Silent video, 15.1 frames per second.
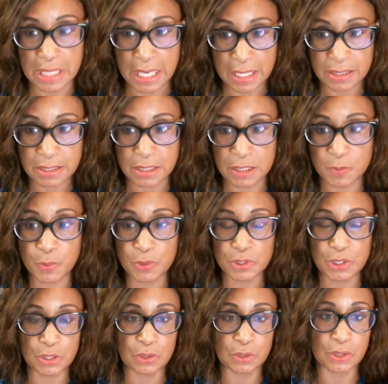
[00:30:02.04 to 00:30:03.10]
sets, as
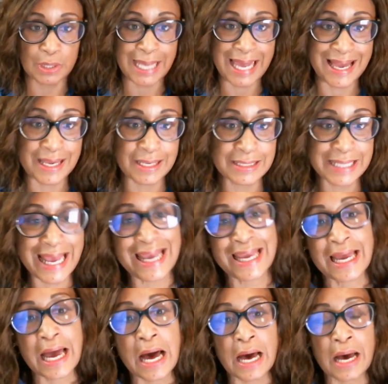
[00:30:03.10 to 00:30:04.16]
particularly as
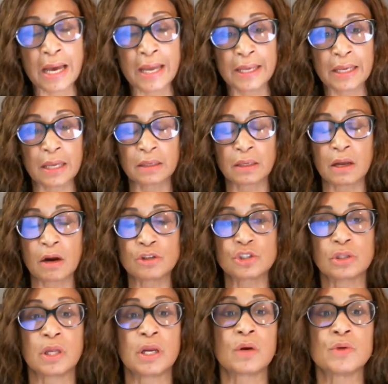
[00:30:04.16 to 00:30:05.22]
AI and
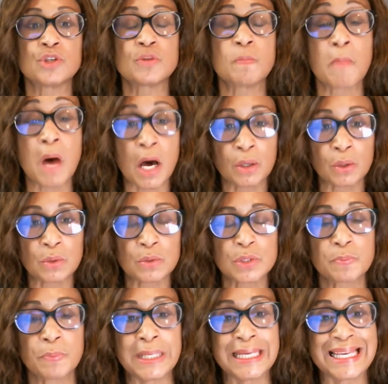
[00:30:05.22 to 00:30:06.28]
large language
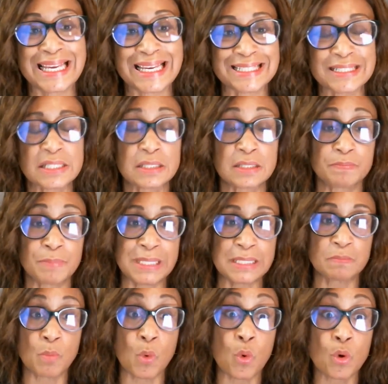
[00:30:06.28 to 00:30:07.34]
models begin to
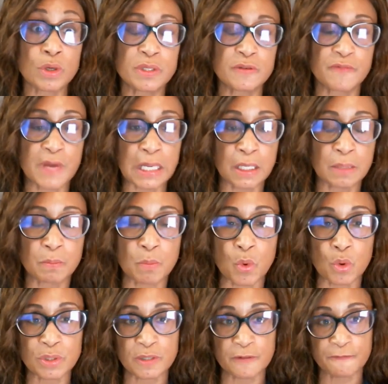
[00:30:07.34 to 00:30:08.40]
be more developed,
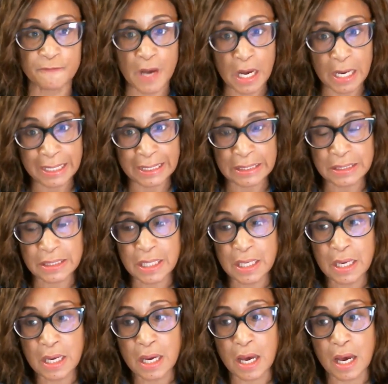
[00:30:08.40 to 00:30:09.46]
more defined.
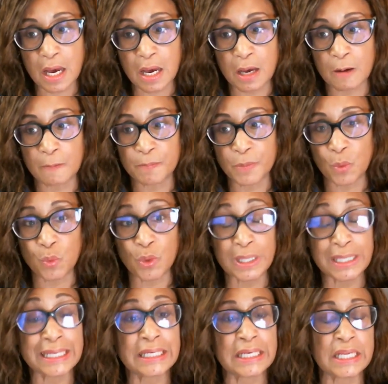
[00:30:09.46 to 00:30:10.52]

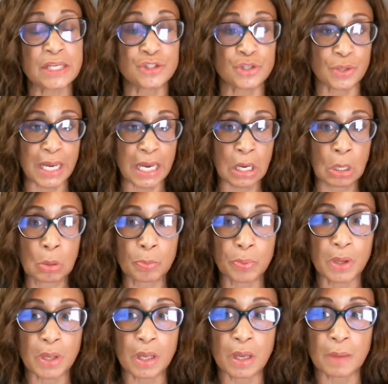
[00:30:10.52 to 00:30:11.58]
We're going to need your help
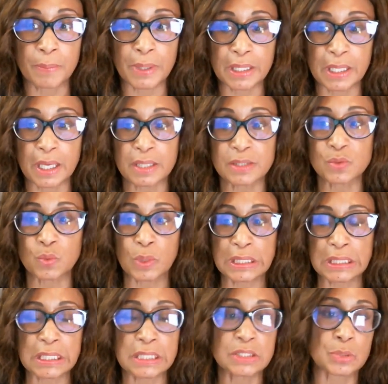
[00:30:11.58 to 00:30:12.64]
because
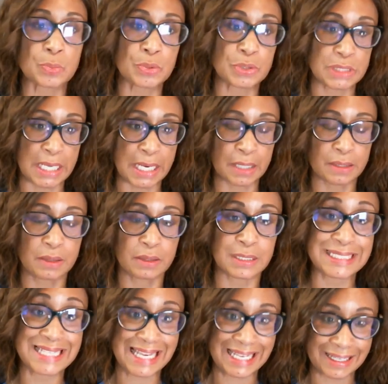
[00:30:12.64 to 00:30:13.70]
we need to protect
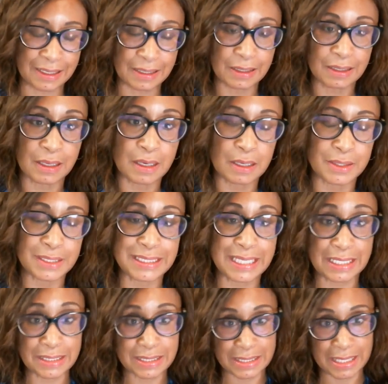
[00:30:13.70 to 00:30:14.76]
the
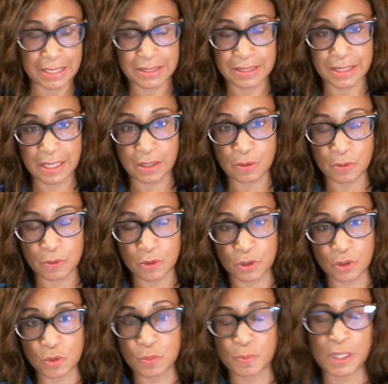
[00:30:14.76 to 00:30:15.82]
data sets that are
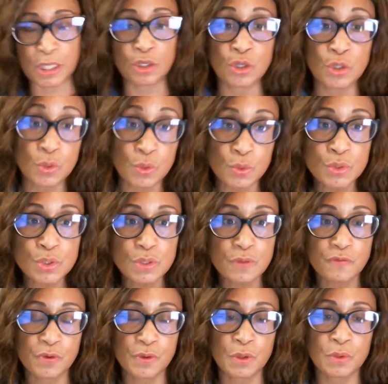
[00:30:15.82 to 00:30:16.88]
being
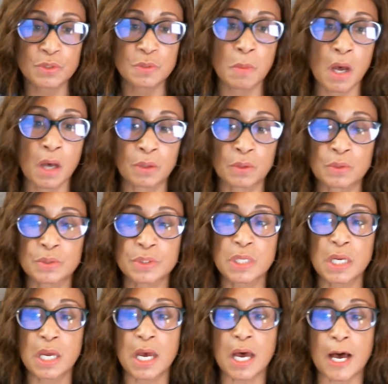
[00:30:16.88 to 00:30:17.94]
used for those
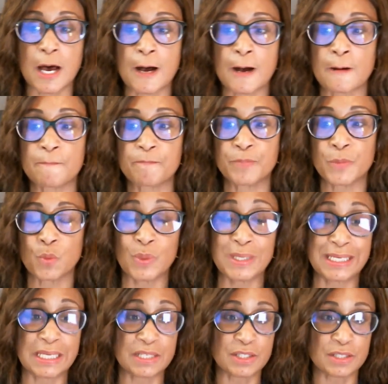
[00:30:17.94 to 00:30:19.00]
models.
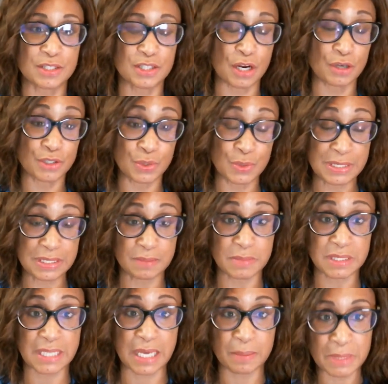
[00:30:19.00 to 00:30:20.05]
We need to start doing
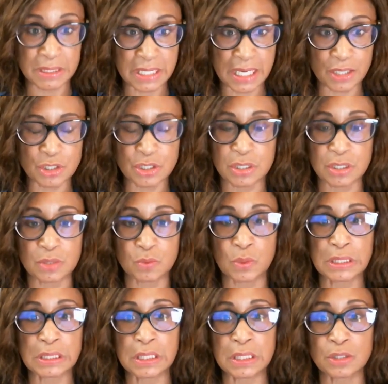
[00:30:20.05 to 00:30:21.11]
some segmentation.
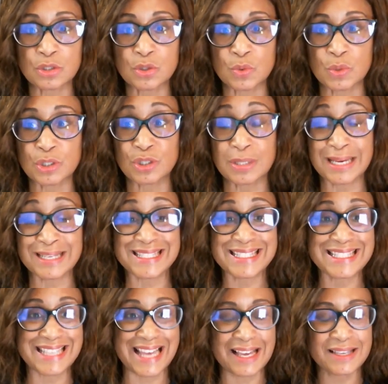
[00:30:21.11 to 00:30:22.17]
We need to
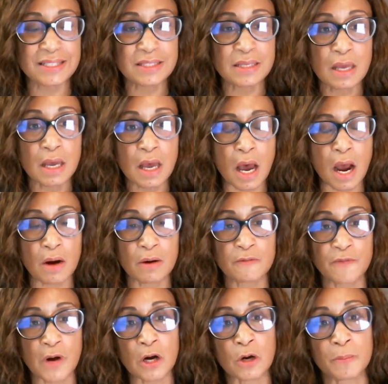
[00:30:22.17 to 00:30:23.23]
assess our
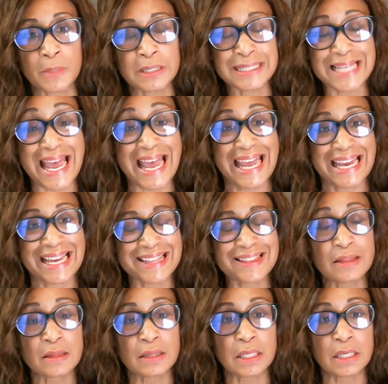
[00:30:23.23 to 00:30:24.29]
environments
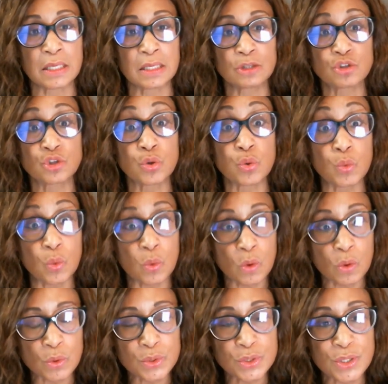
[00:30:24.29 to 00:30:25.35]
and the
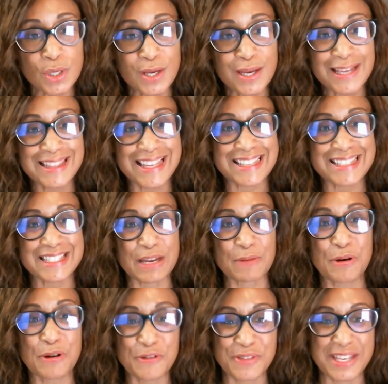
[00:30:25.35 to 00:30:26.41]
tools that
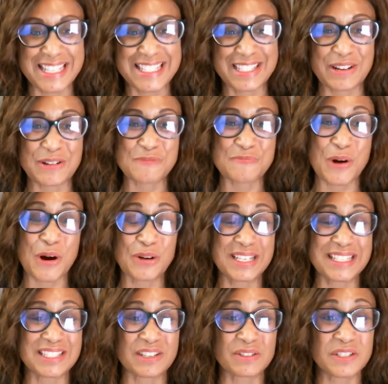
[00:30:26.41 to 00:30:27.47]
some of these third
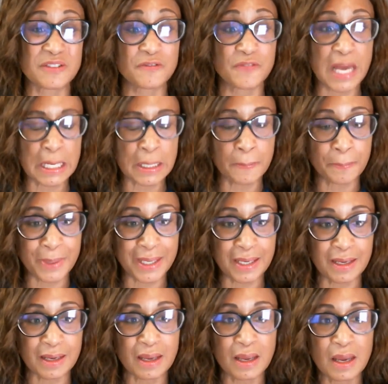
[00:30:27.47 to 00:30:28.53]
parties are
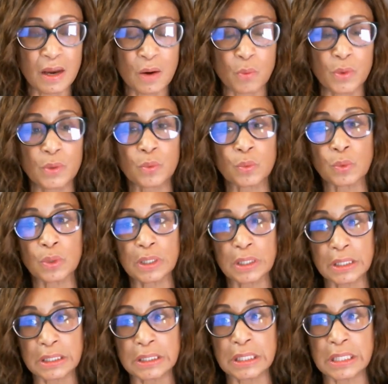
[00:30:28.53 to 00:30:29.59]
developing. We
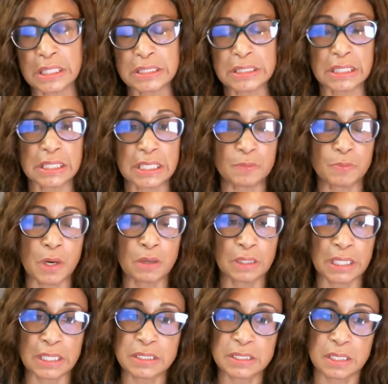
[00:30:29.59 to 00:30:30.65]
really need to keep
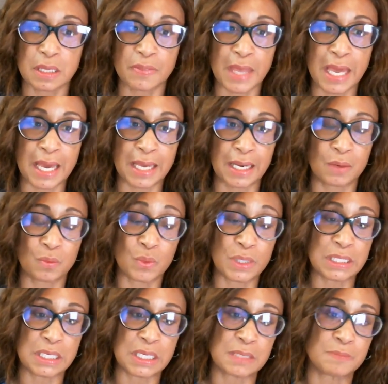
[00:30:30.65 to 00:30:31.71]
our lens on that, and
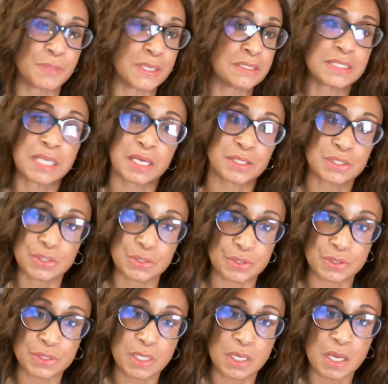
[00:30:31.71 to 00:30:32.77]
we need pen
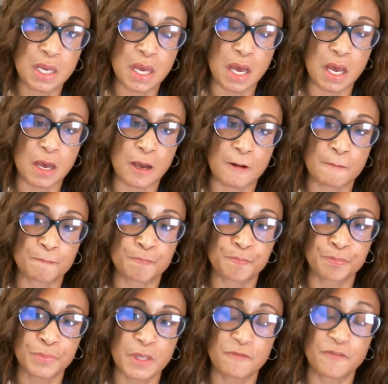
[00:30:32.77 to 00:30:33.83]
testers
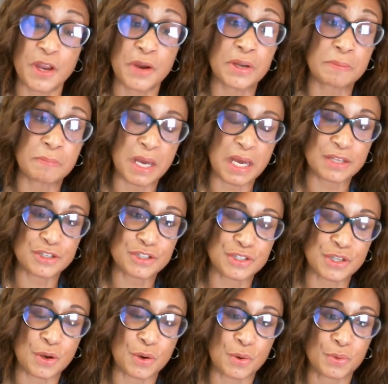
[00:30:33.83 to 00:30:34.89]
very much.
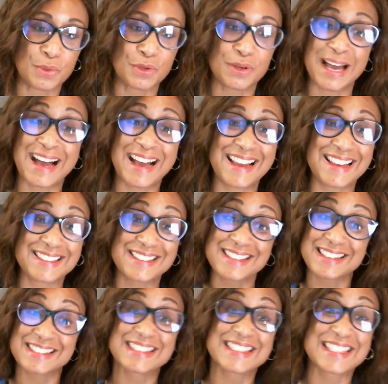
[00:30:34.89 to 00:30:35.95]
So, you guys
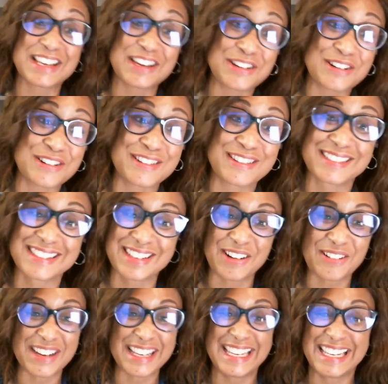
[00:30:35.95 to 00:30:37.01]
consider
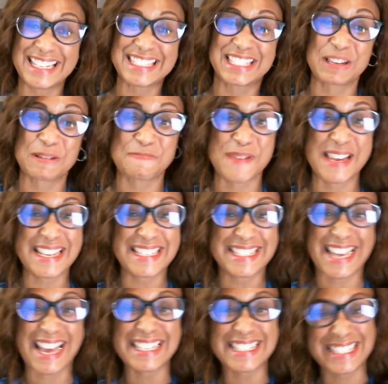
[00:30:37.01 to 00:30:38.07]
going into
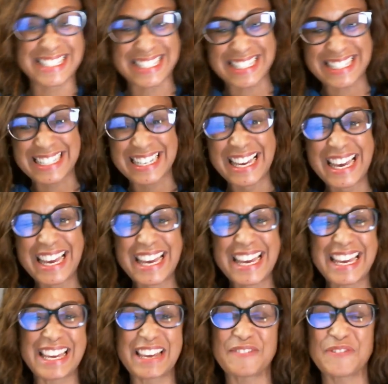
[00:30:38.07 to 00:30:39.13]
pen testing
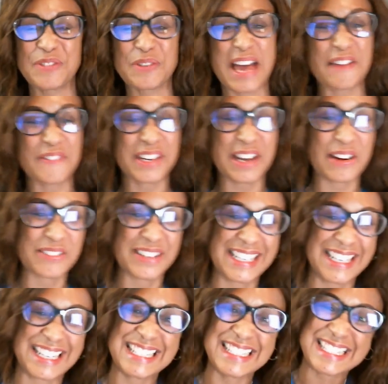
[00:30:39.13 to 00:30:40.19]
if you haven't
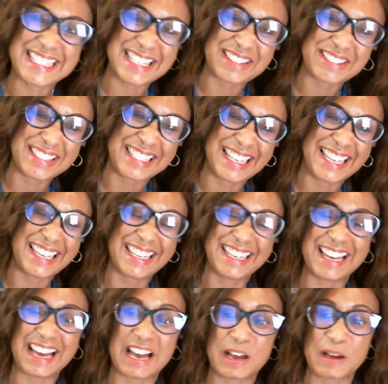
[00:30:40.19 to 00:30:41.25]
already considered
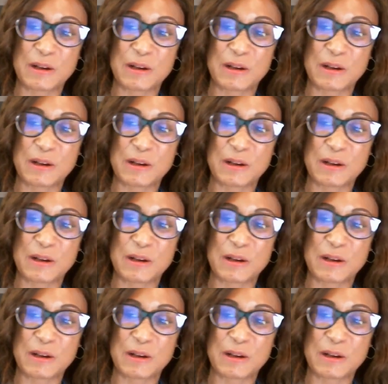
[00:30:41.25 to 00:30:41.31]
it.